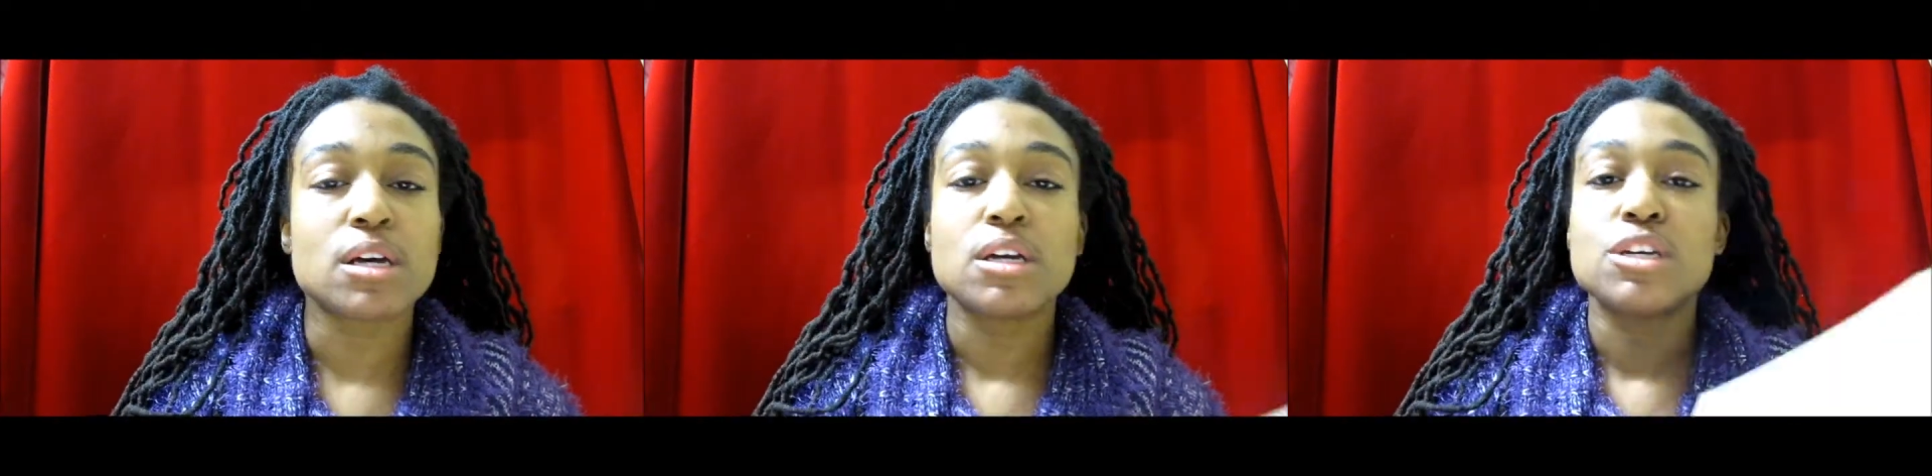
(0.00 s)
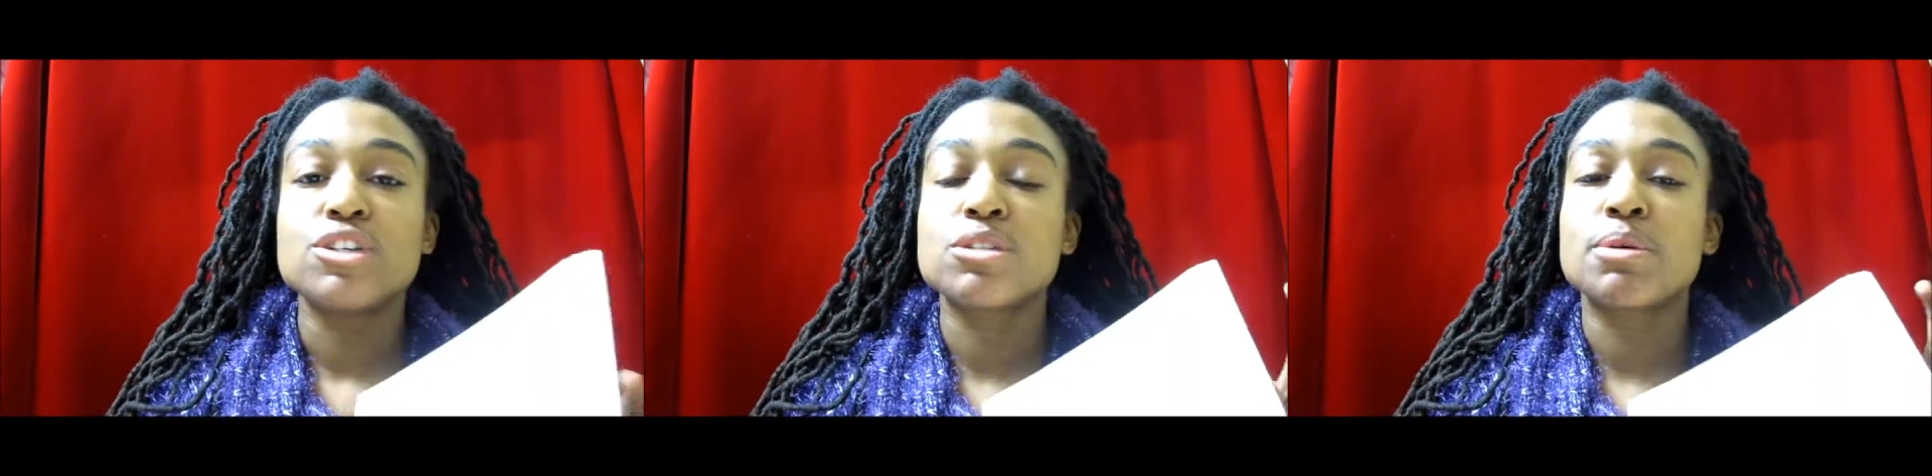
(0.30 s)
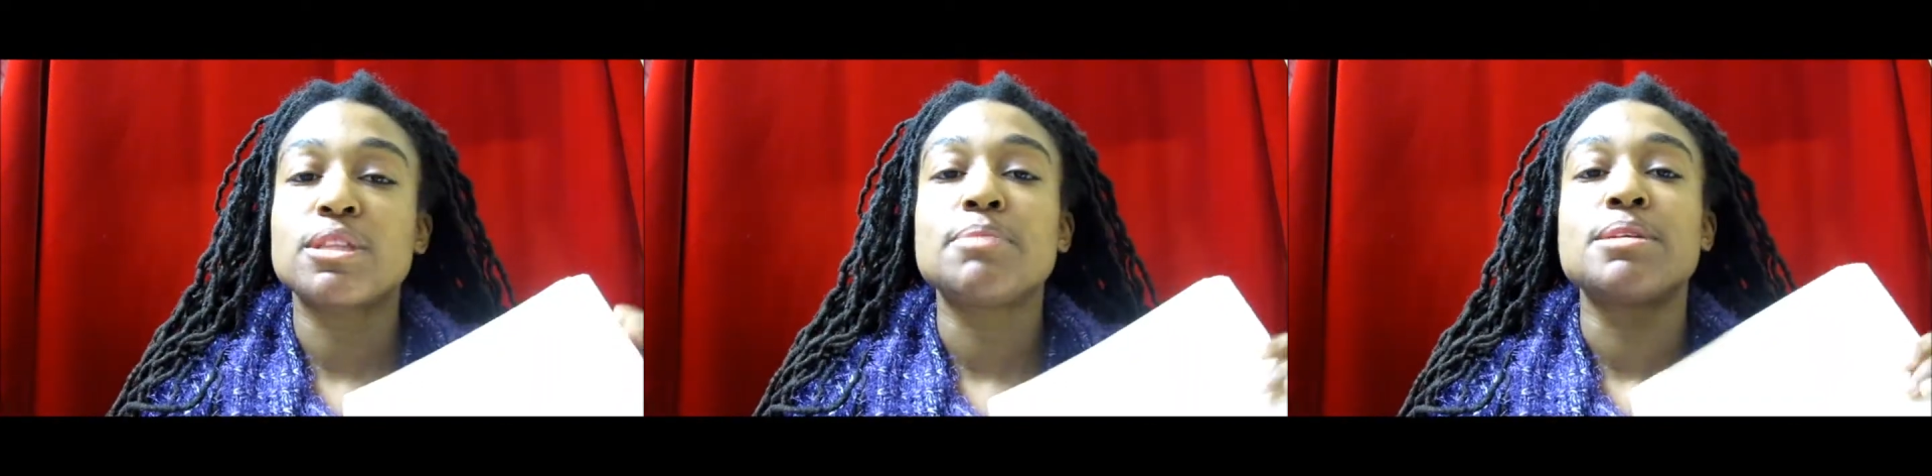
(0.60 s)
You just
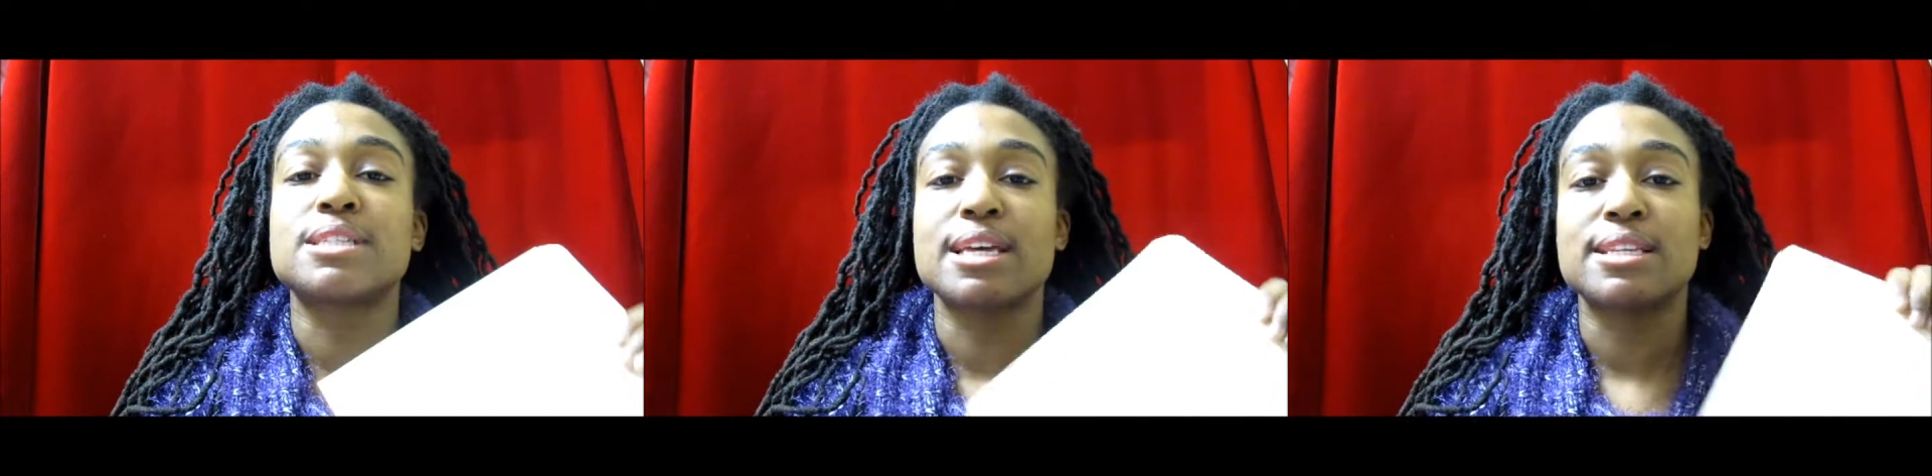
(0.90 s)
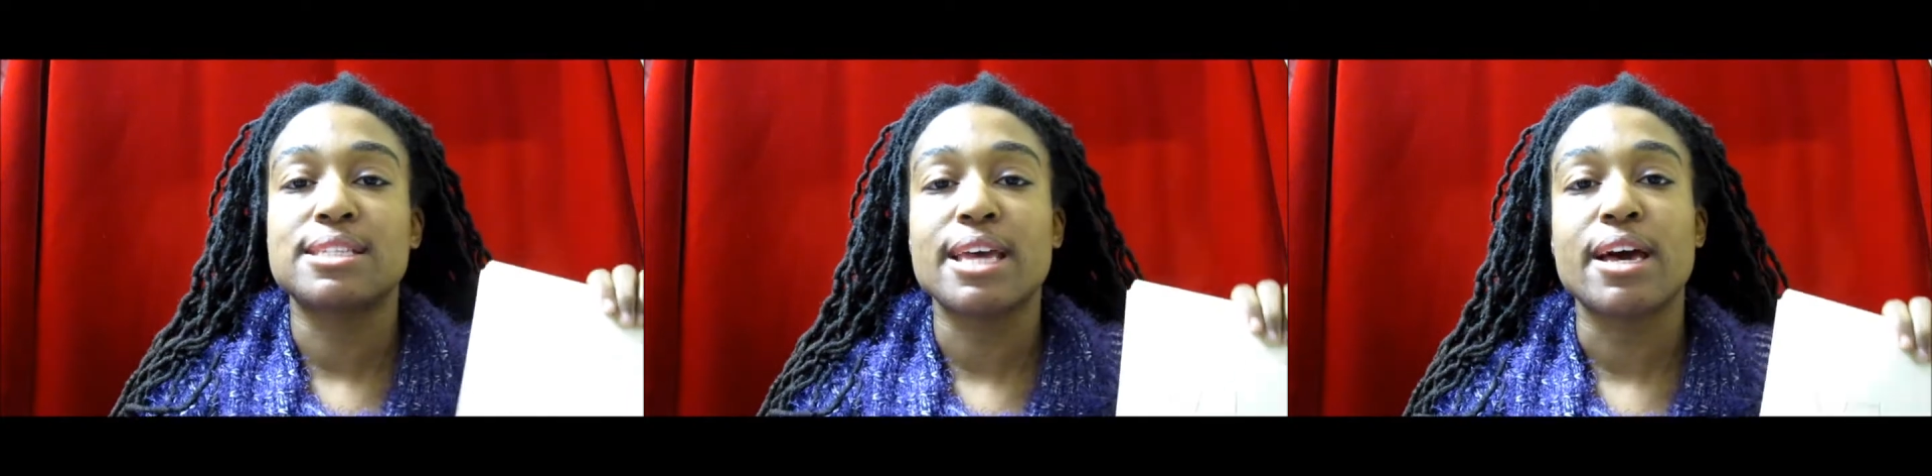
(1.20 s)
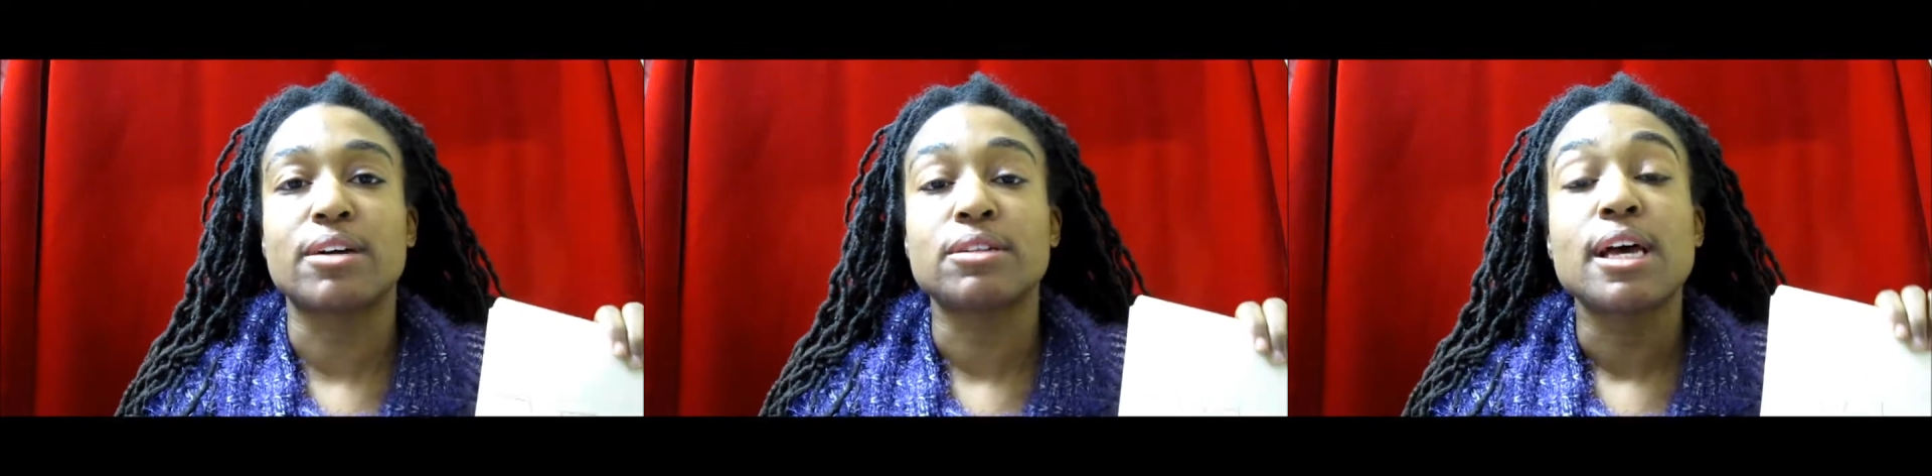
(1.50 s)
want them to say the sound.